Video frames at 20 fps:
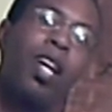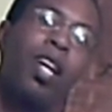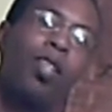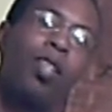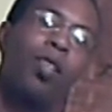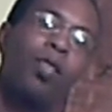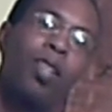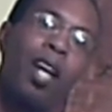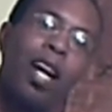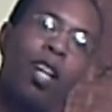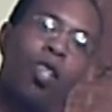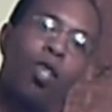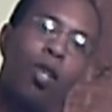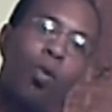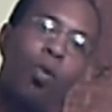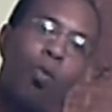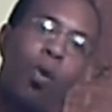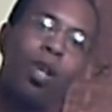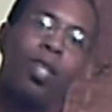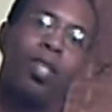there's
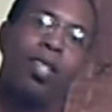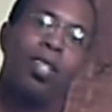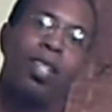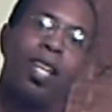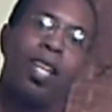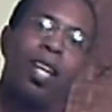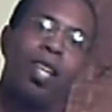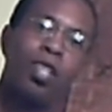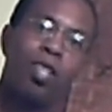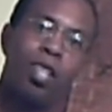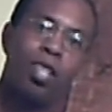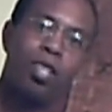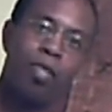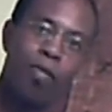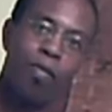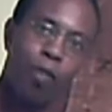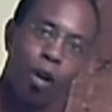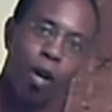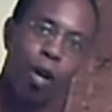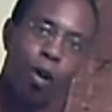actually one stage that's
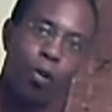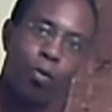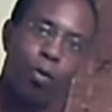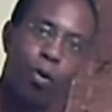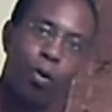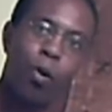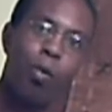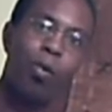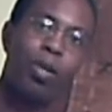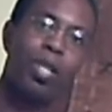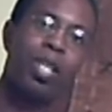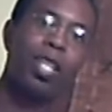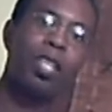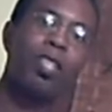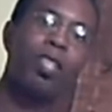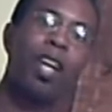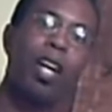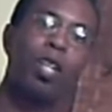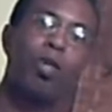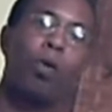involved with these
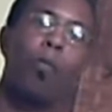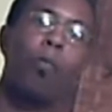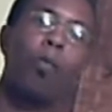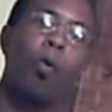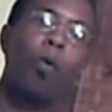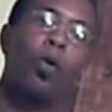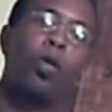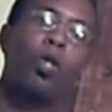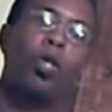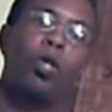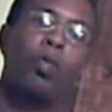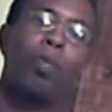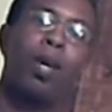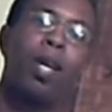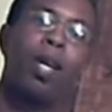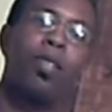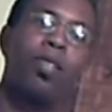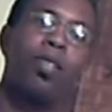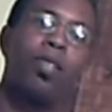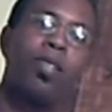actual border
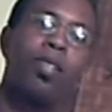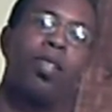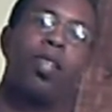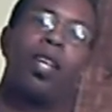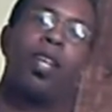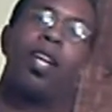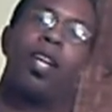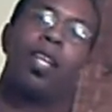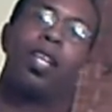spaces